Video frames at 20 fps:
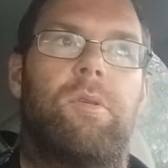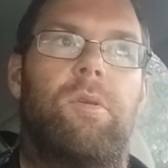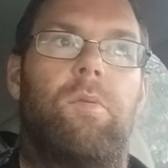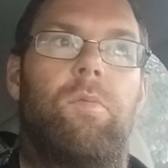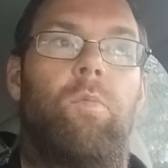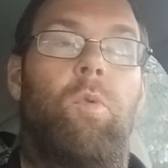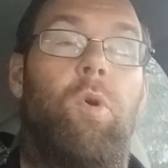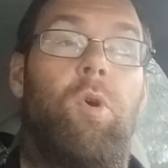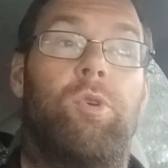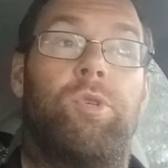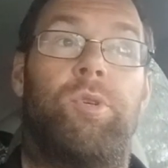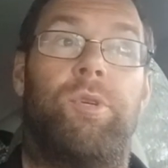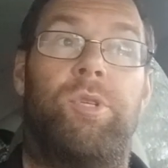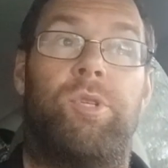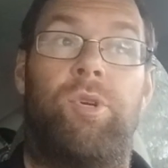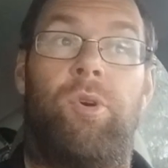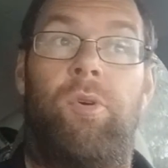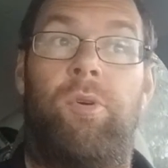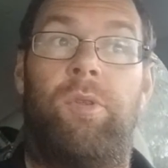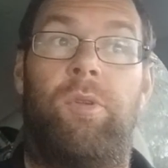water it
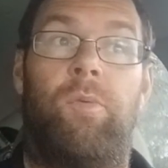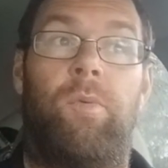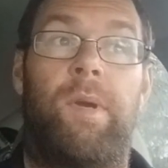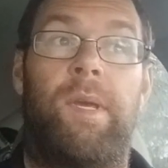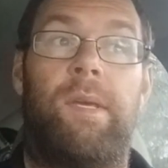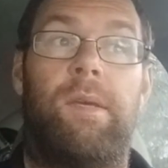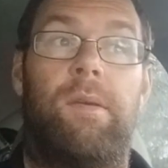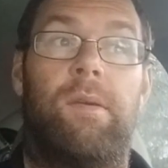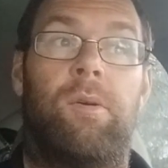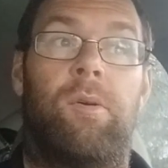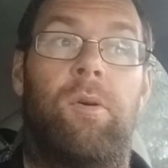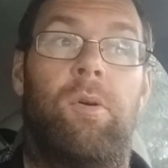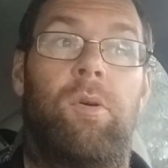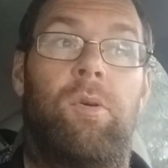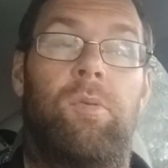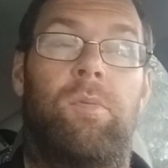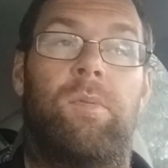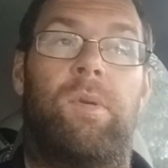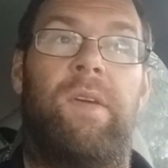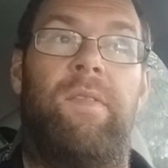during the week,
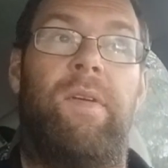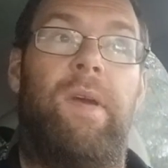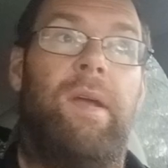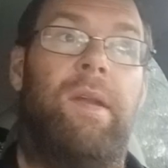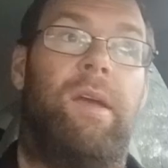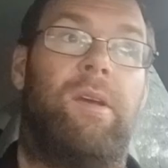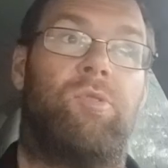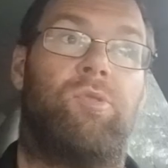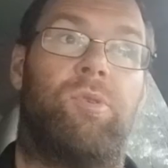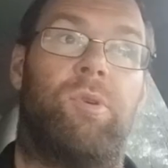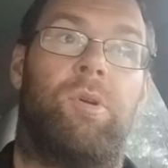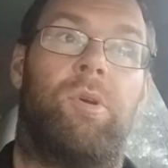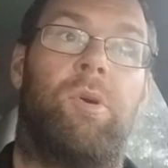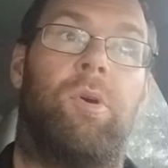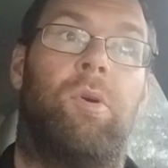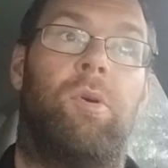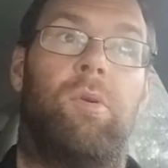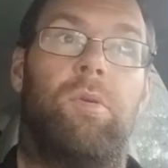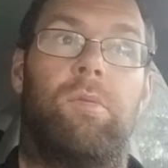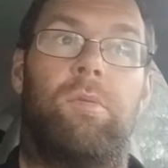or give it an extra
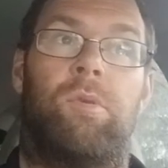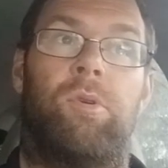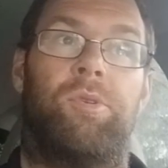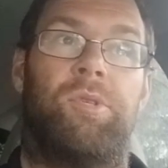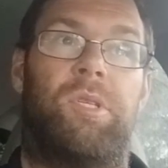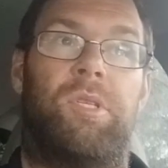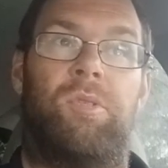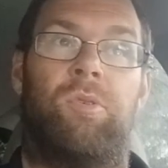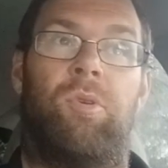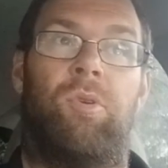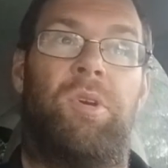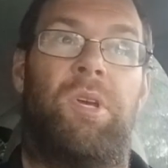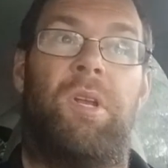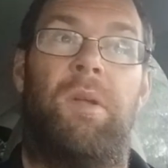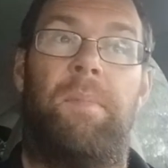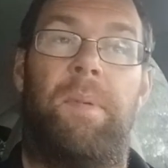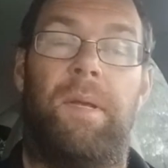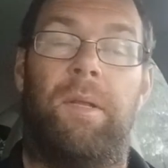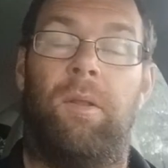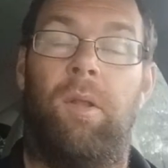cut because it's looking a
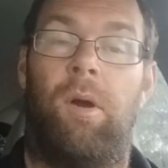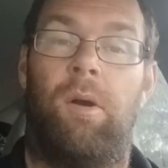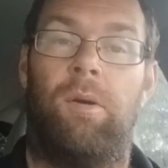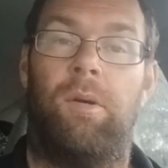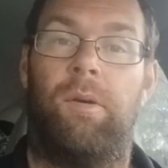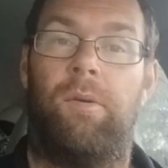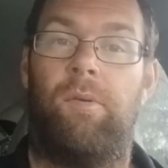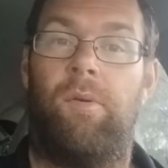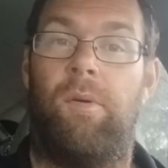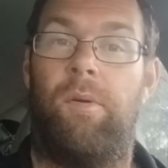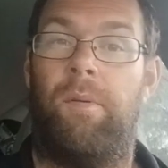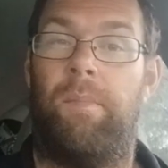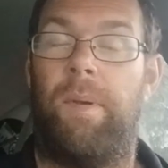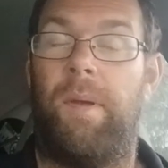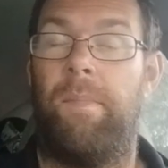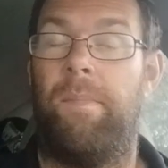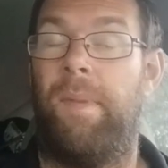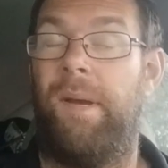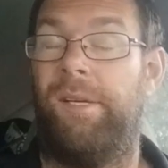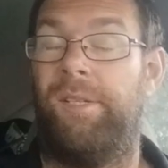bit longer and a
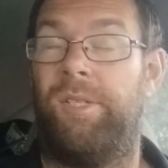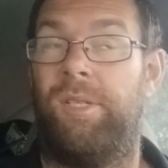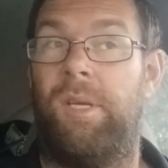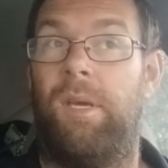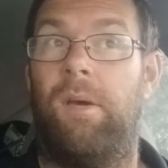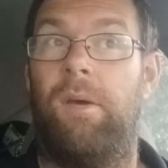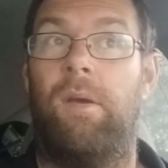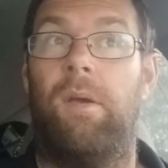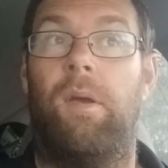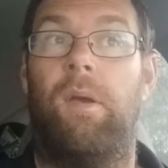bit messier.